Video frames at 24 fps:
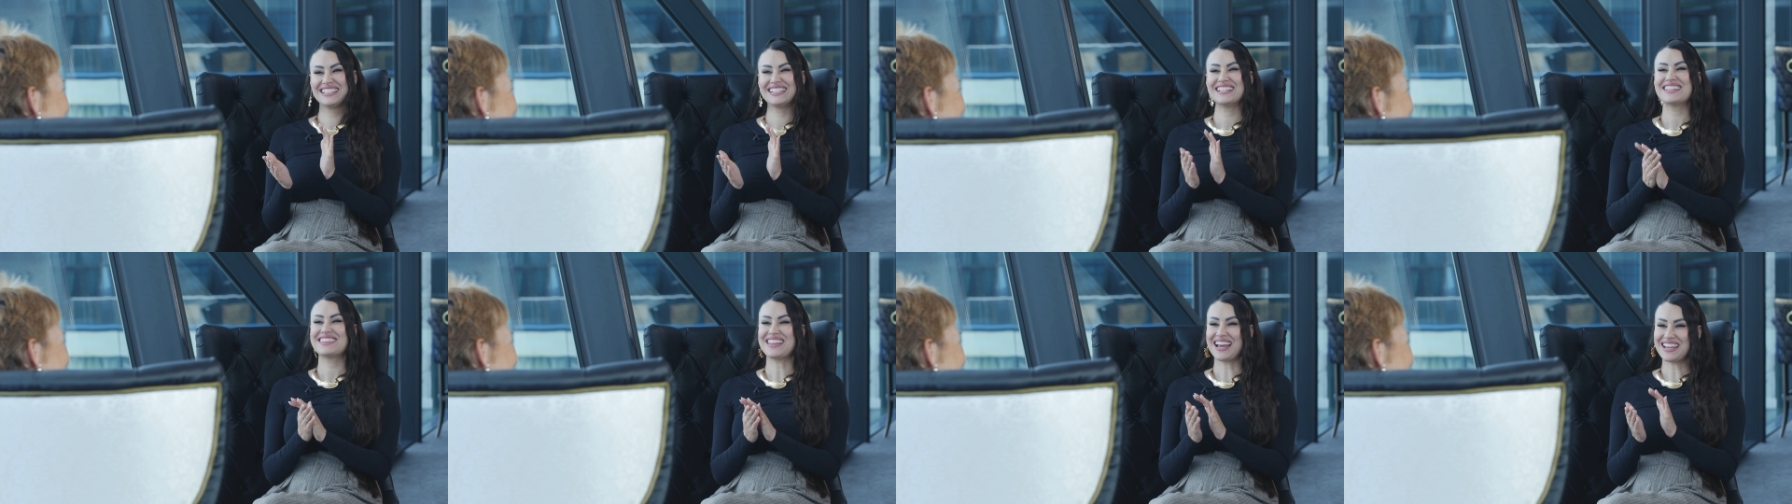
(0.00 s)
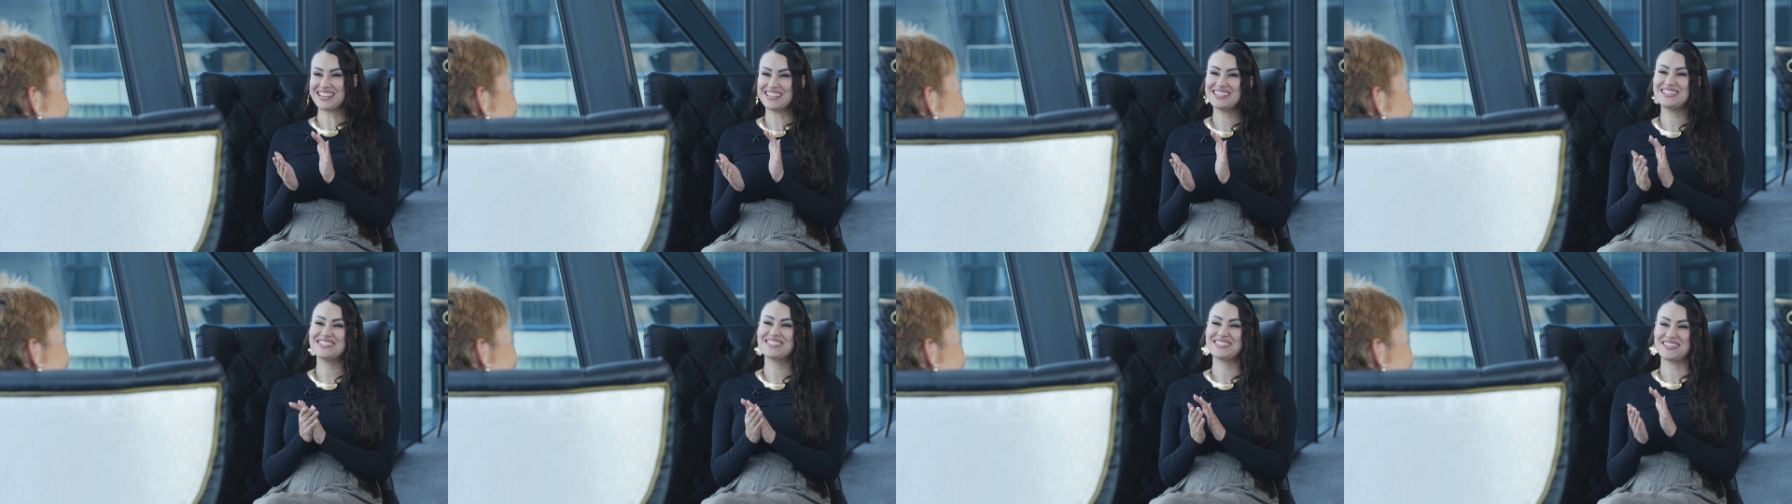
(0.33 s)

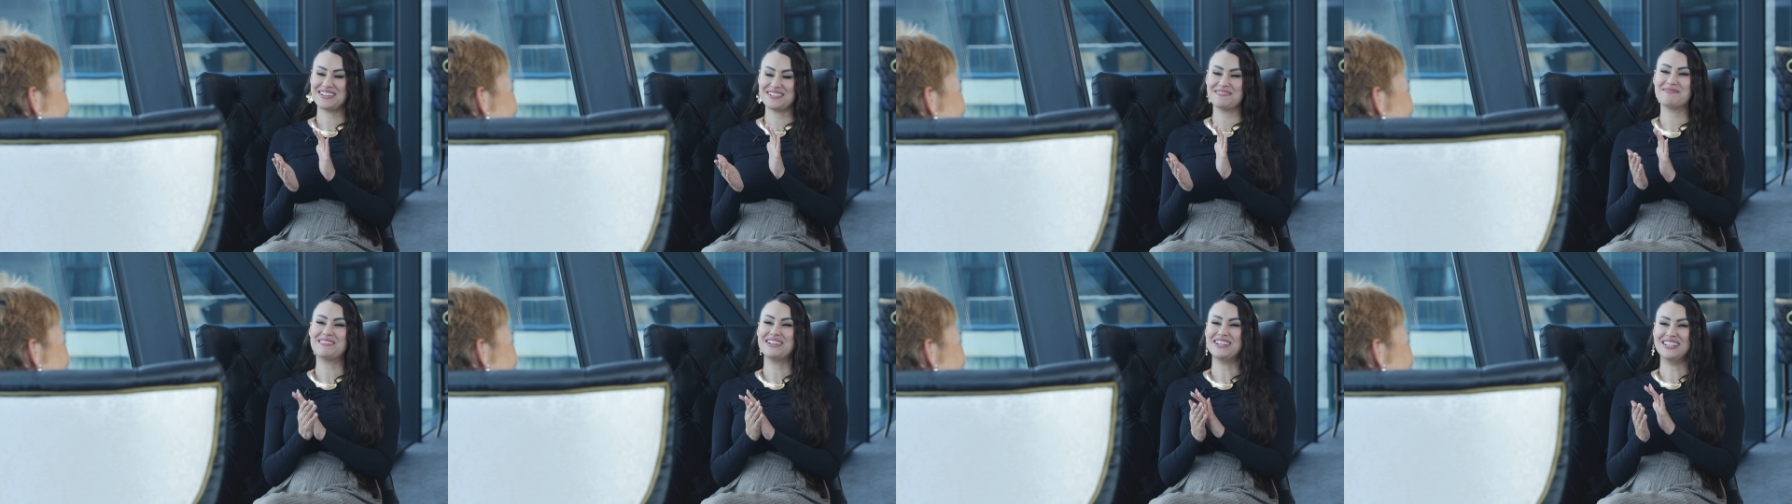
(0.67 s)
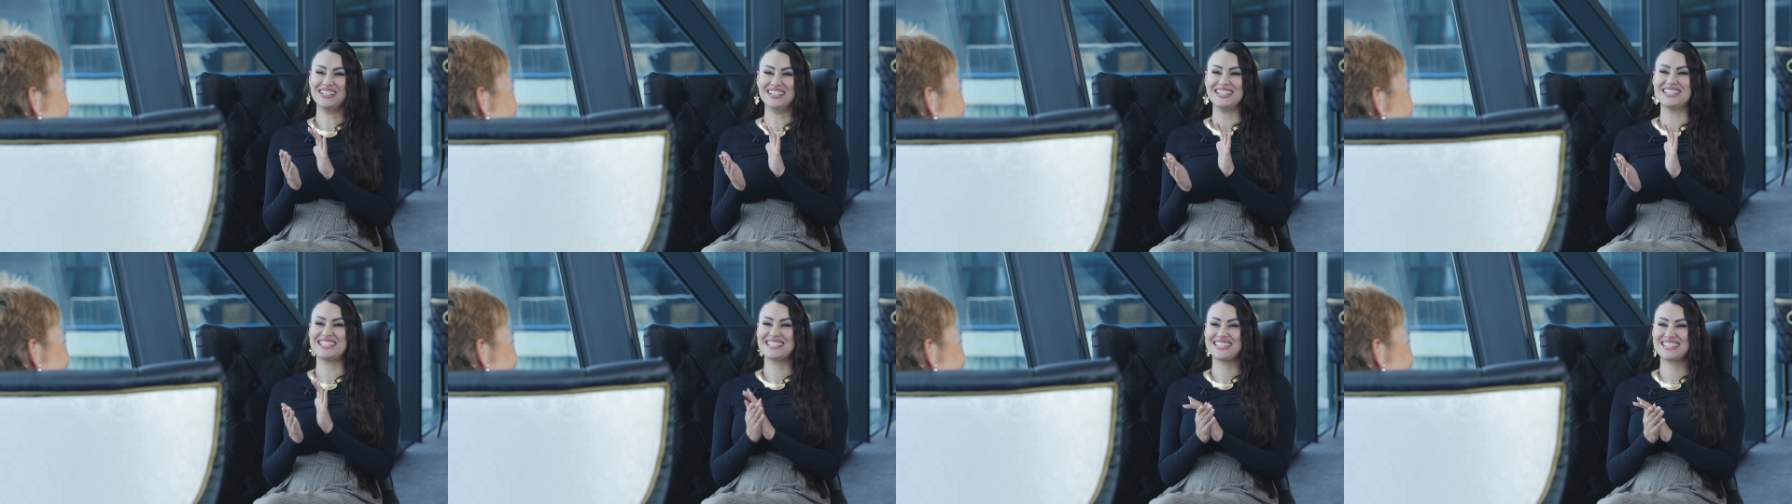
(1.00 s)
Thank you so
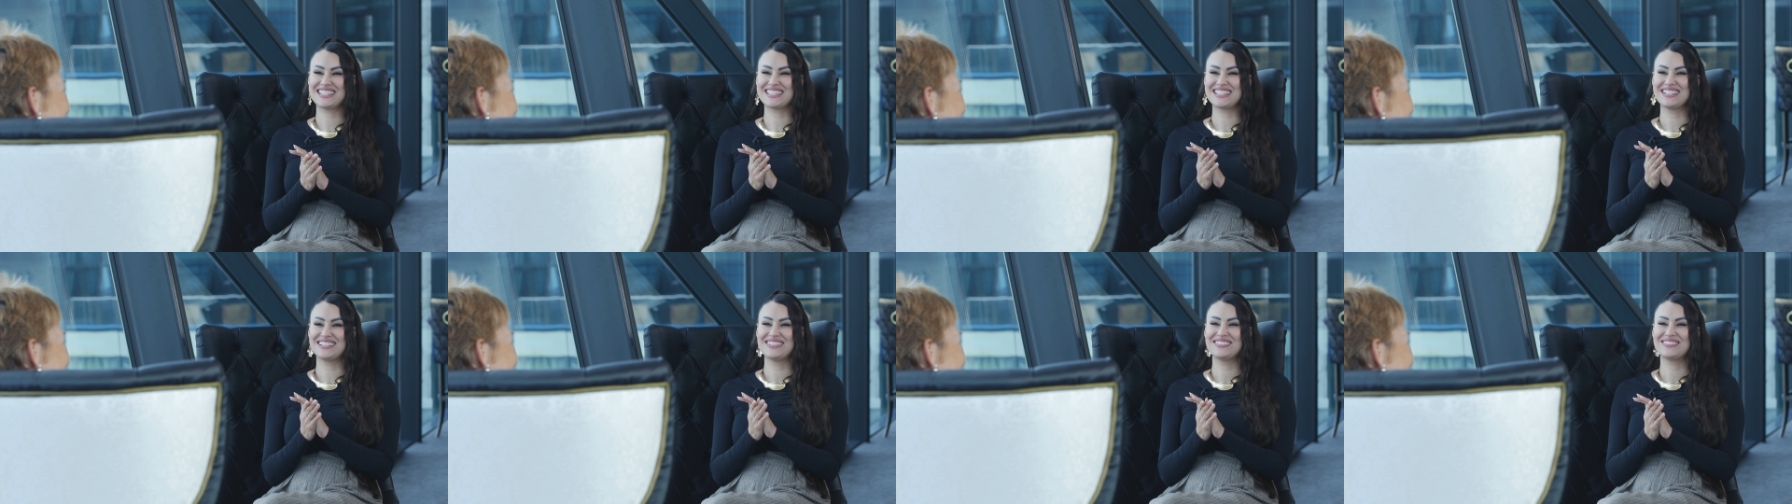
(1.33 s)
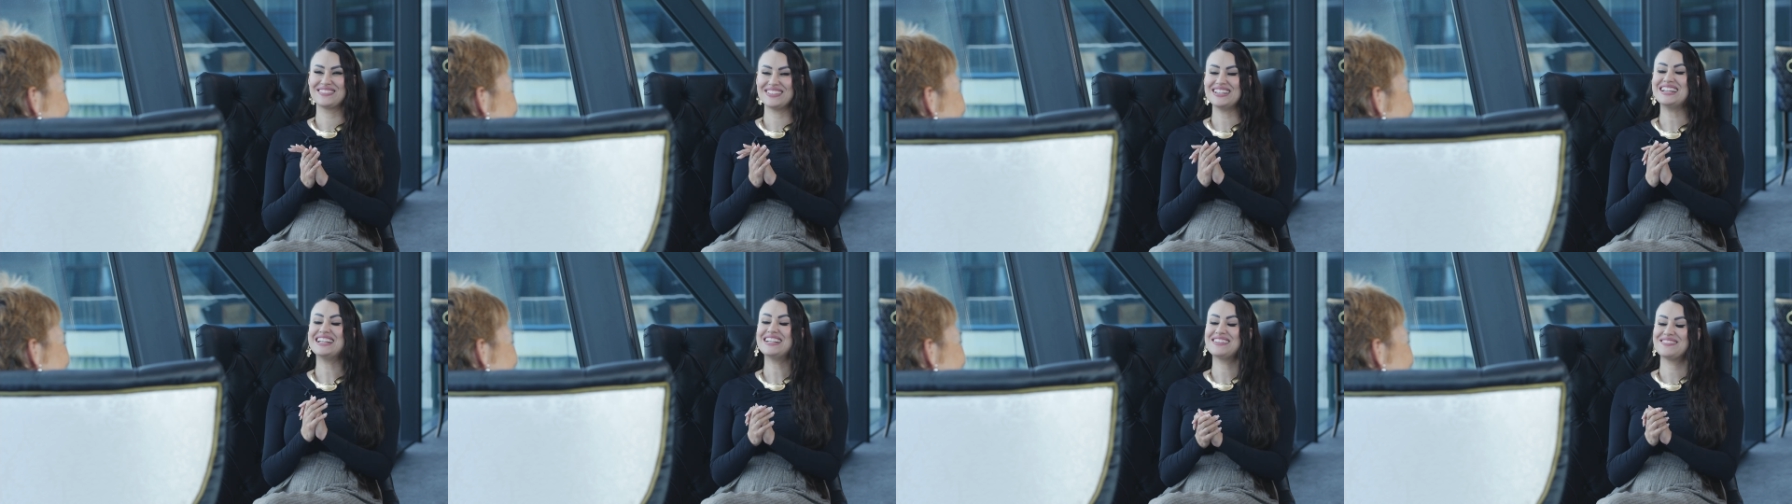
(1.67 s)
much.
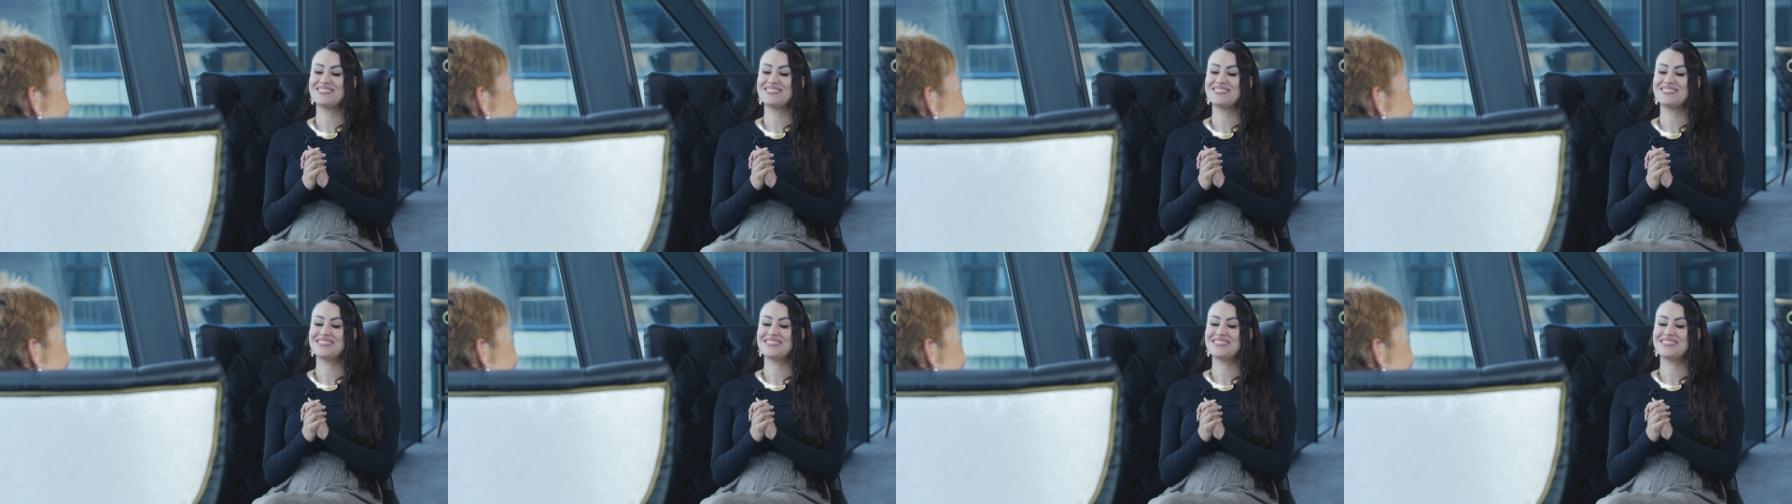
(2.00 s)
Really,